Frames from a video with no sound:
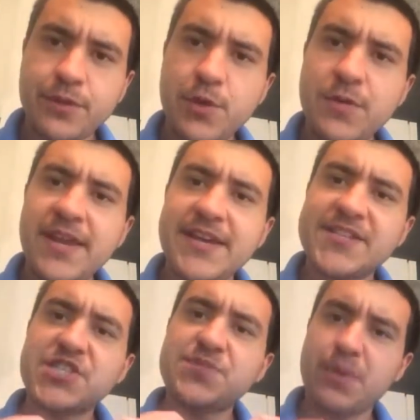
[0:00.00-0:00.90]
You need
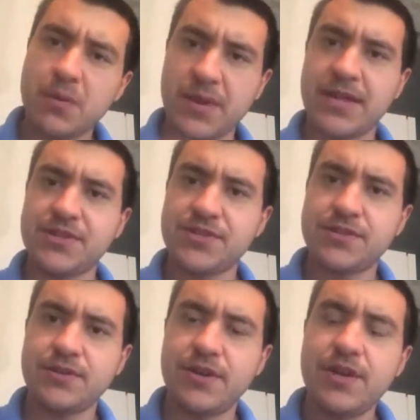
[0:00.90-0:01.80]

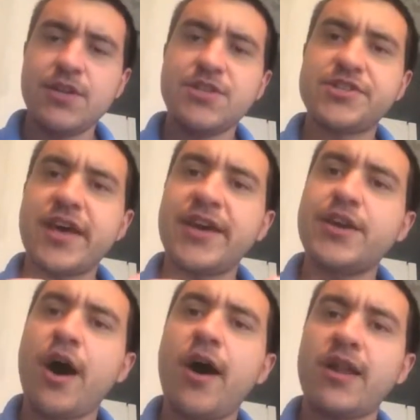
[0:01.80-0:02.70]
experience. Just like in
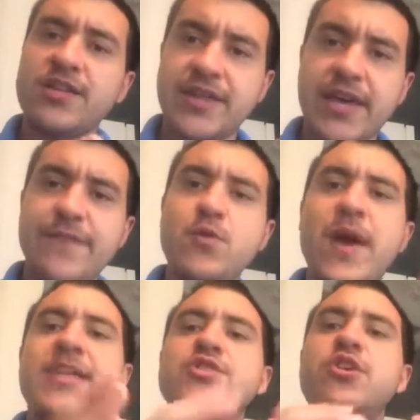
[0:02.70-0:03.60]
college, they give you
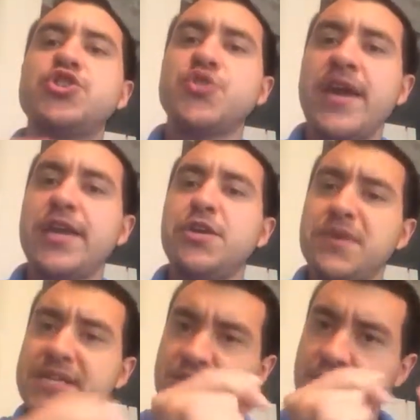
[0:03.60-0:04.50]
hands-on training. You
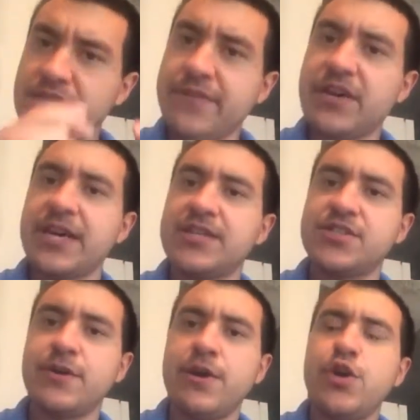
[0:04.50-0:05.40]
get
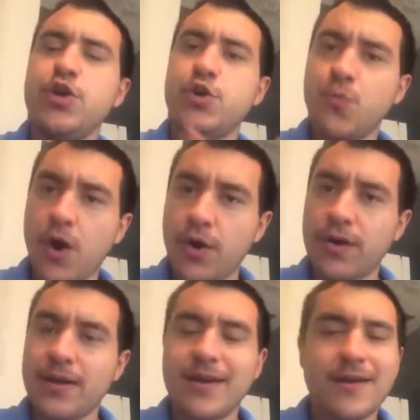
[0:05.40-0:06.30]
certificates. You work.
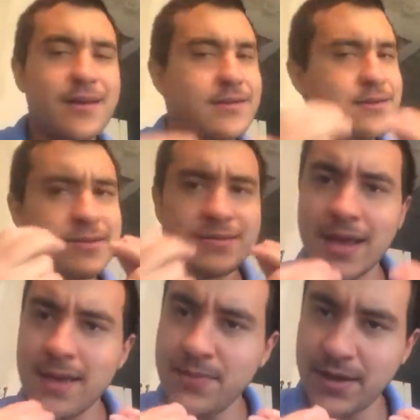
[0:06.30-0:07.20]
It's the
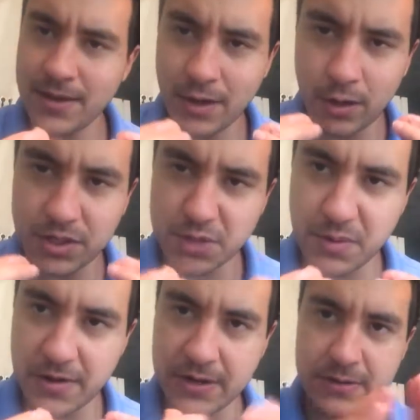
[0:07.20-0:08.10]
same thing in the Holy
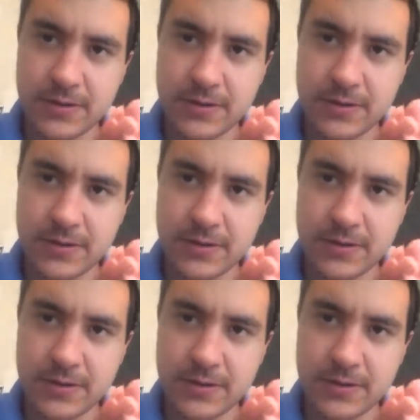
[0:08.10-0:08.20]
Spirit.